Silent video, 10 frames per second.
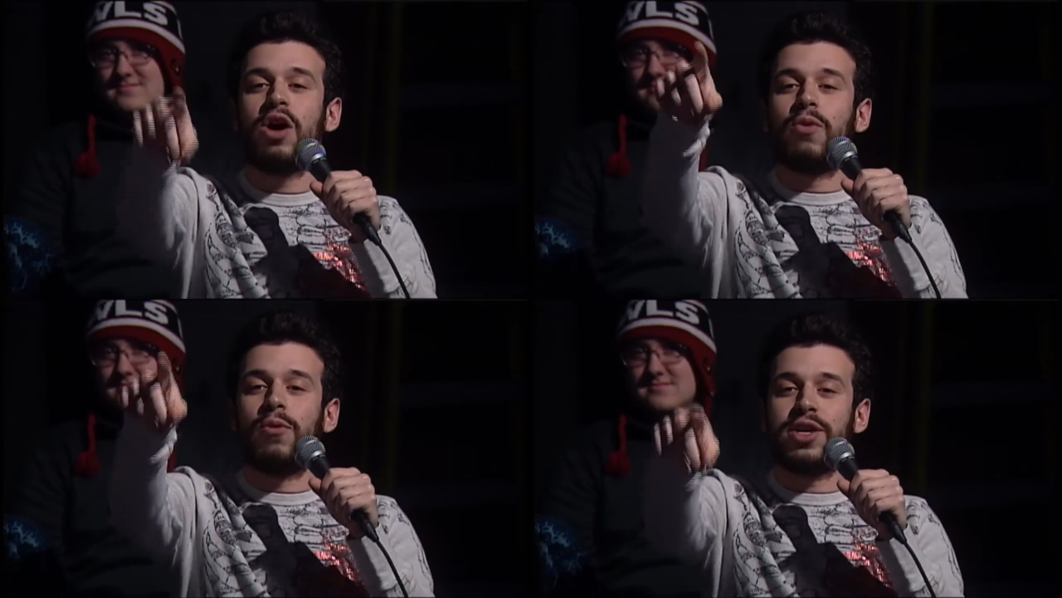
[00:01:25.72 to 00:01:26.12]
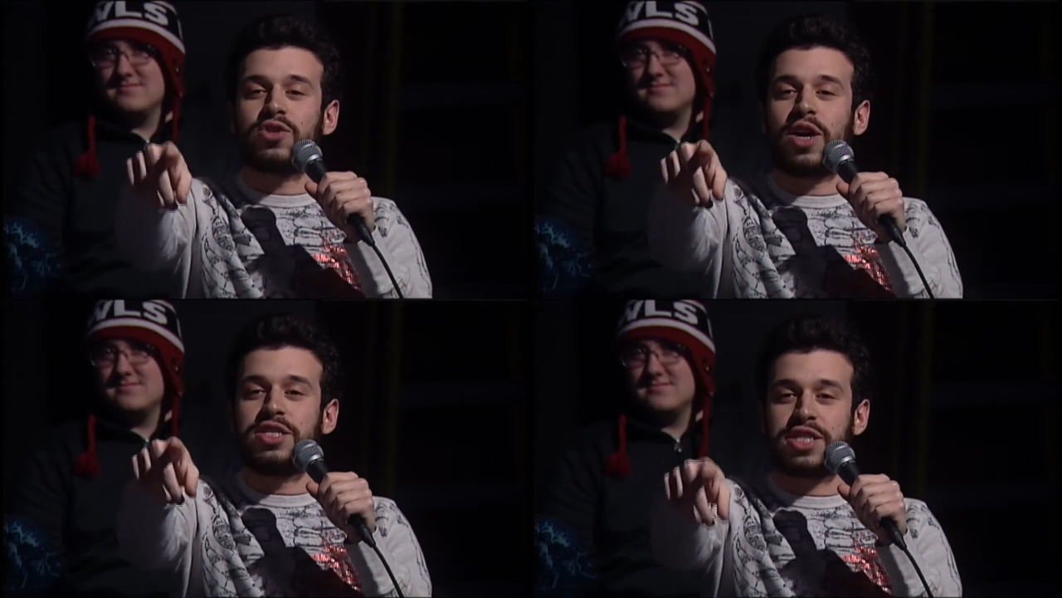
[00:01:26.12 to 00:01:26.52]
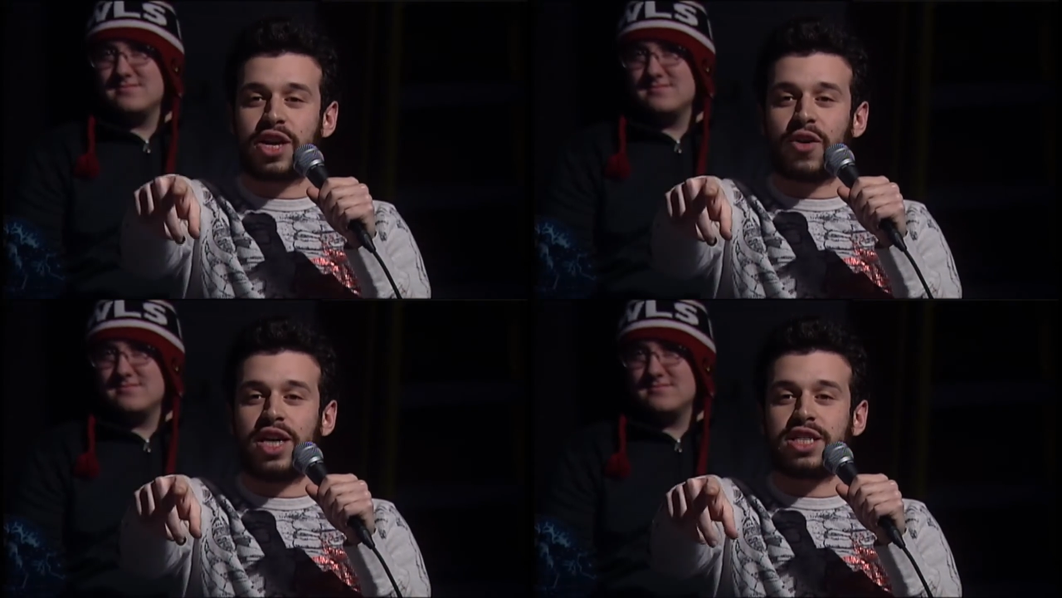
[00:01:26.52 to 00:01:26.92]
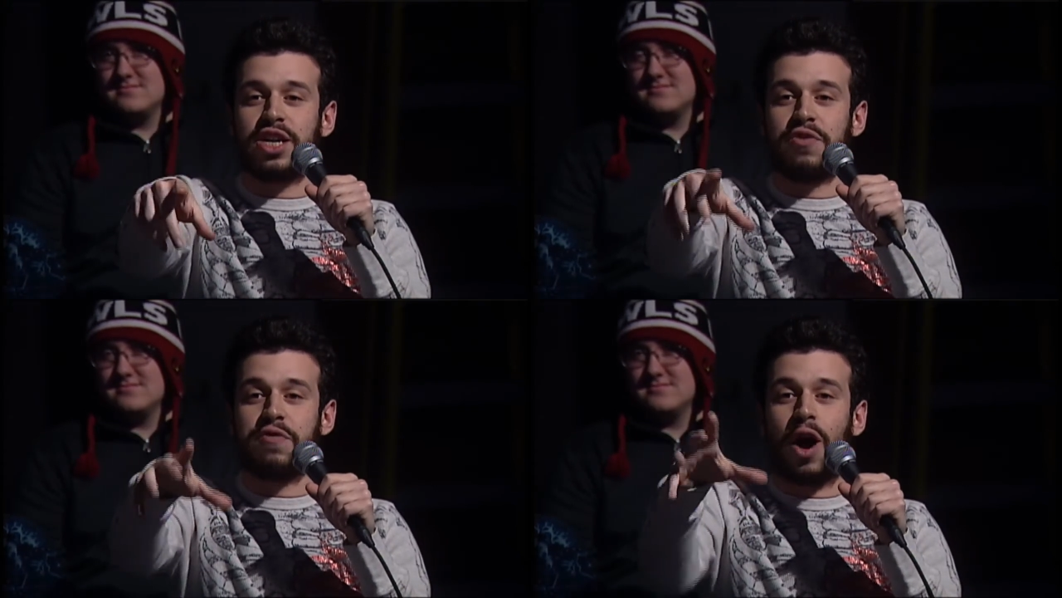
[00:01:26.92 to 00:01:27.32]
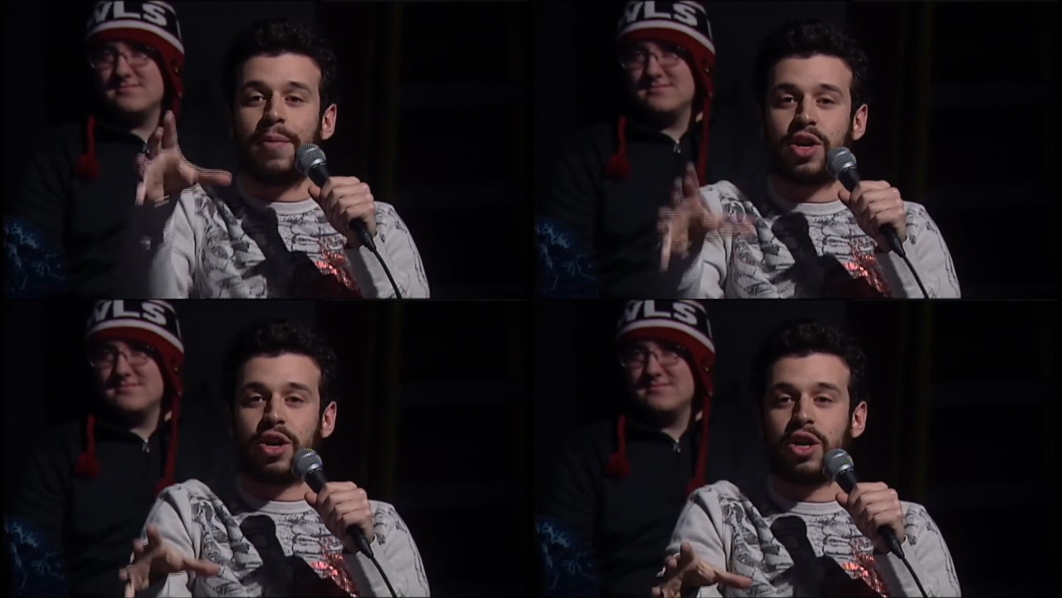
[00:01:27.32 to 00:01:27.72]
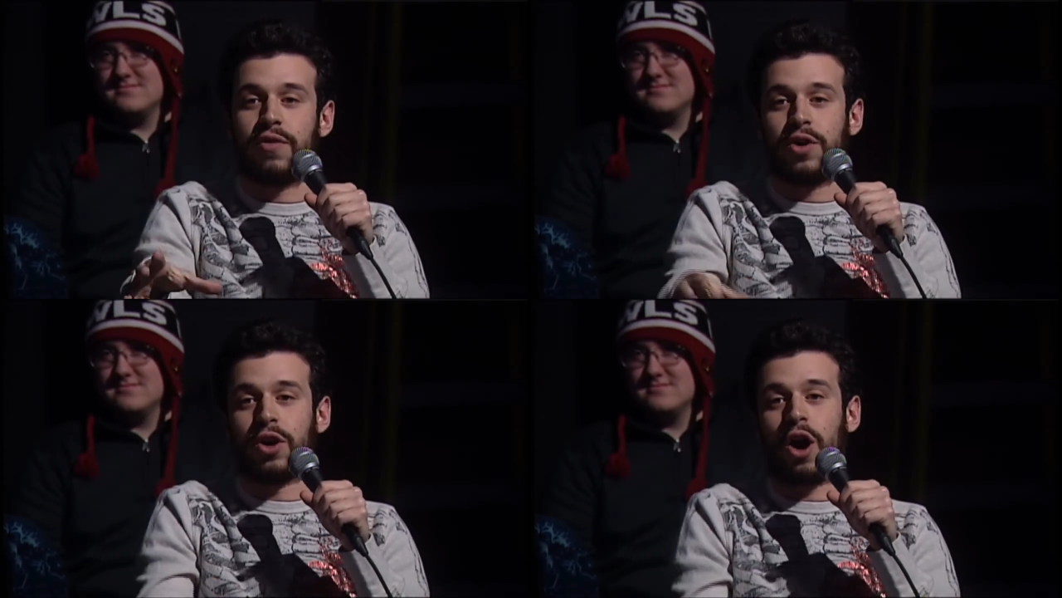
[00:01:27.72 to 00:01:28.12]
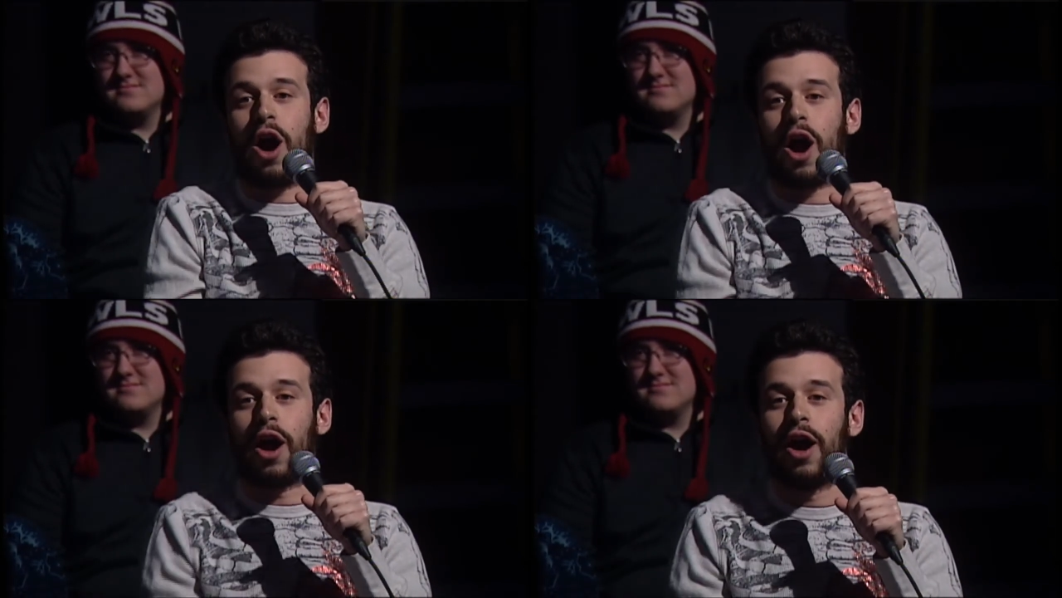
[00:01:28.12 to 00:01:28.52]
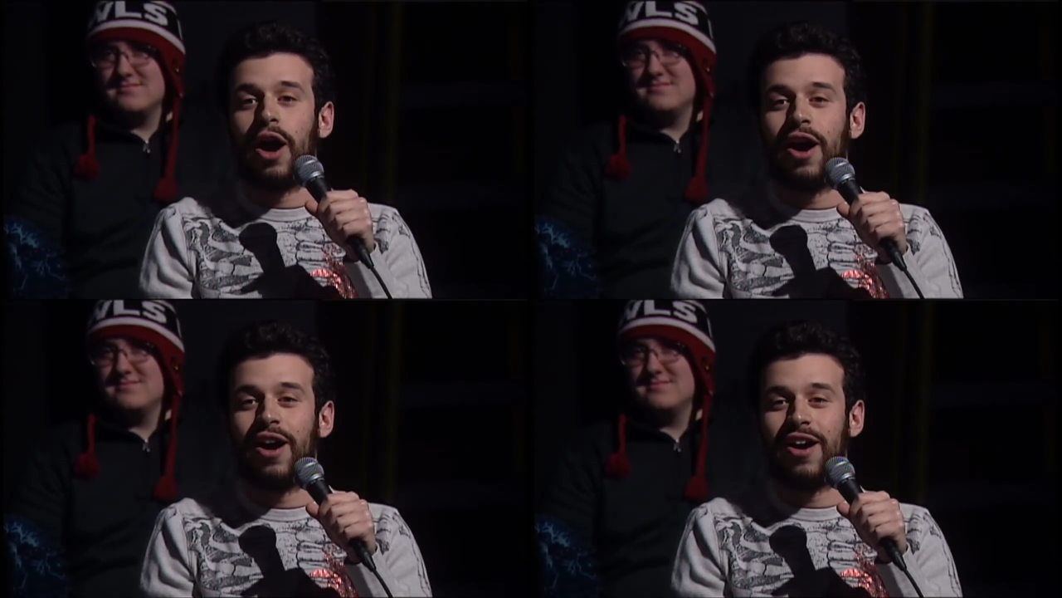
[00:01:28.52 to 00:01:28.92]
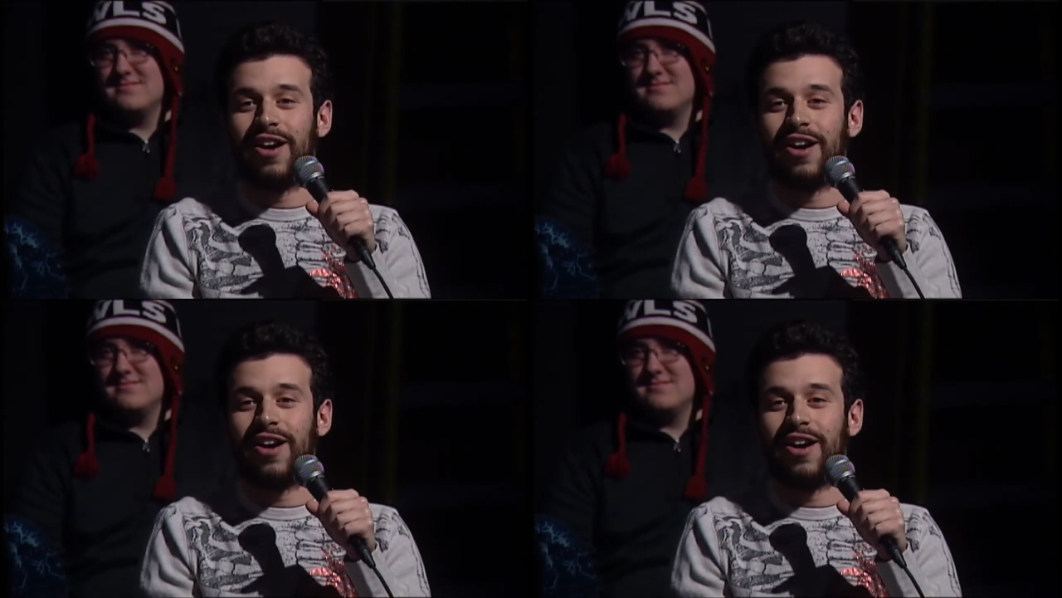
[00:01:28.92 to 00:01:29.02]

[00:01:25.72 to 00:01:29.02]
Speaker 1: when we tried cigarettes and you vomited all over your car? All